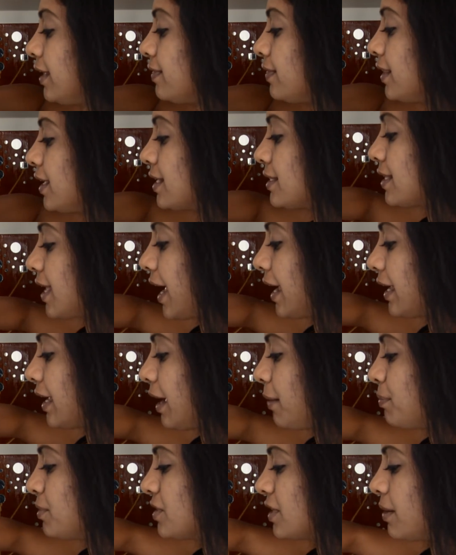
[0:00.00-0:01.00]
In this I
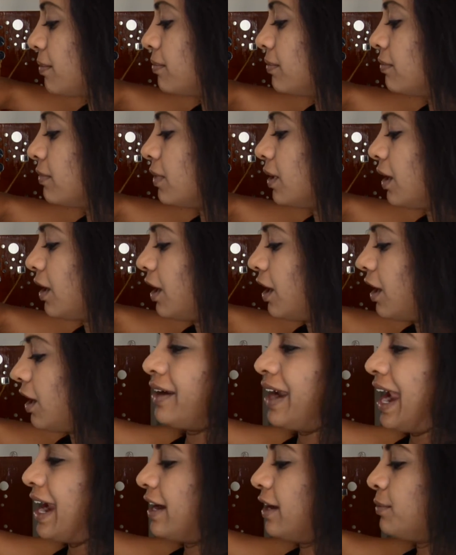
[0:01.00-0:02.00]
kept some
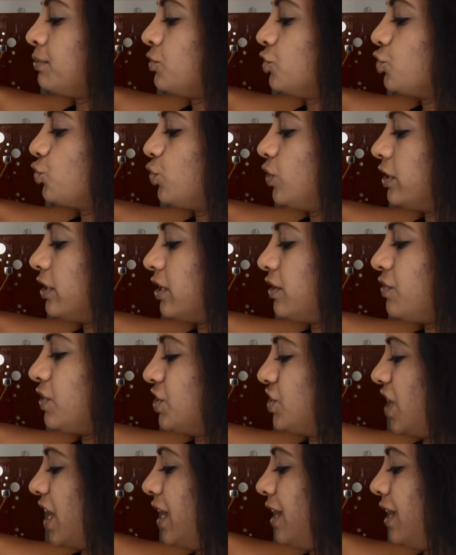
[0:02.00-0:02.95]
random jewelry which